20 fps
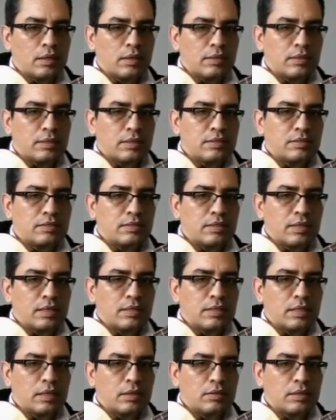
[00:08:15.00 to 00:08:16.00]
This
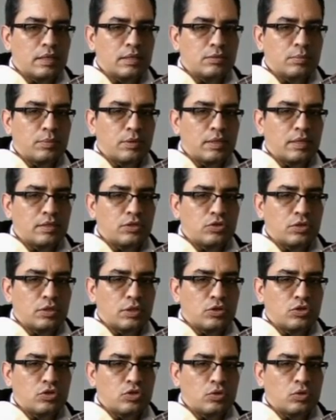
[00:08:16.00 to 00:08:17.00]
detailed explanation
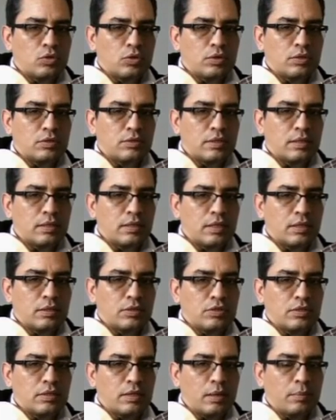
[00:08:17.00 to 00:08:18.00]
ensures that each
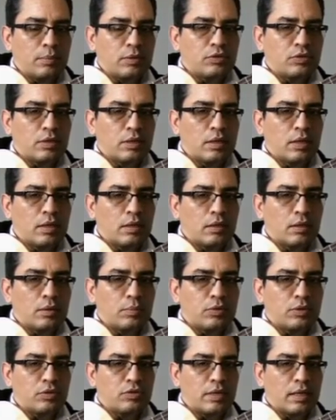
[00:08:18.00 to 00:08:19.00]
step is clear and
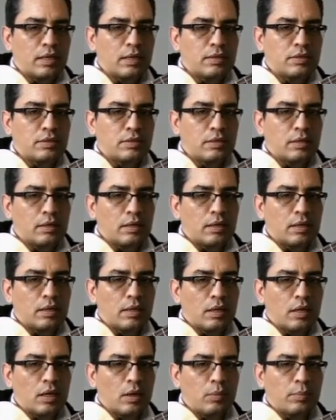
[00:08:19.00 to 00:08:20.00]
precise,
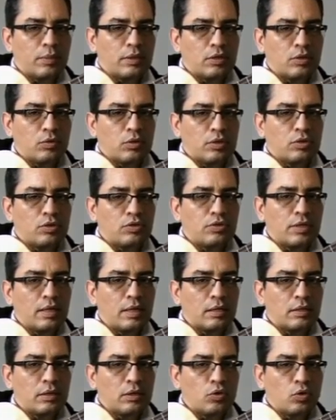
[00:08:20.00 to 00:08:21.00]
helping you
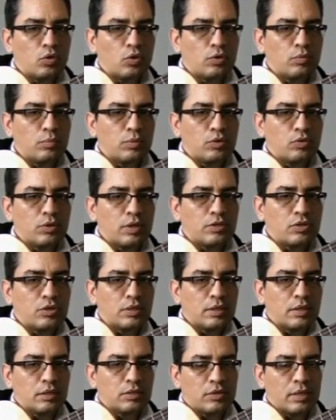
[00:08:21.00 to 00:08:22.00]
understand the chord progression
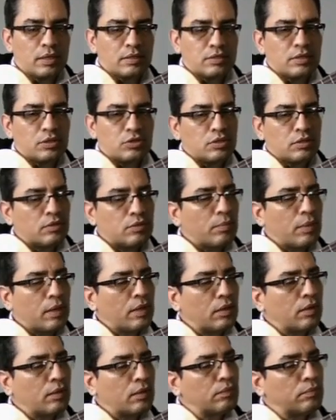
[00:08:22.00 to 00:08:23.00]
and transitions
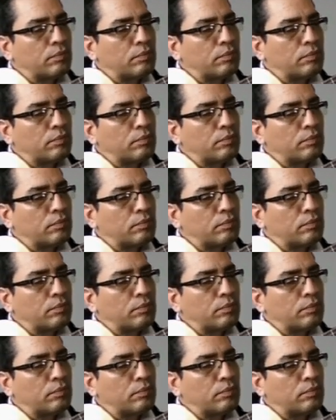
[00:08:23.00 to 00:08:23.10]
better.